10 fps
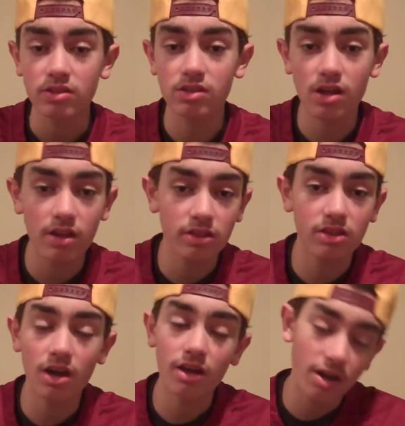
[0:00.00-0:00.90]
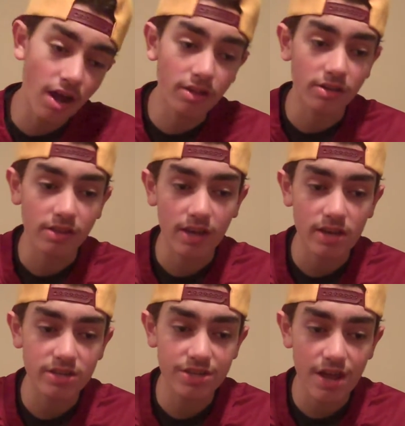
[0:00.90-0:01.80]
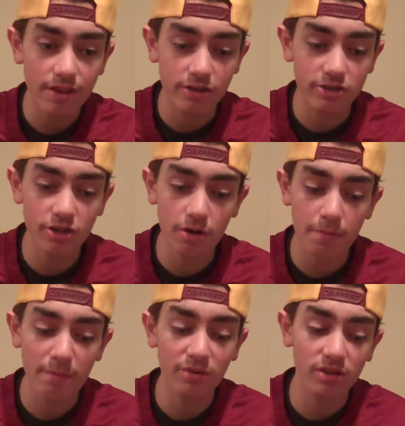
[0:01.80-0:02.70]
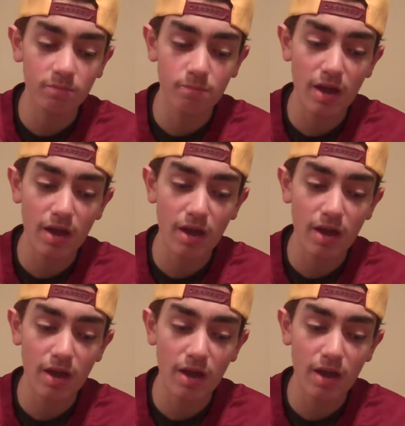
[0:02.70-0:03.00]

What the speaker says: the another thing is that there's certain people that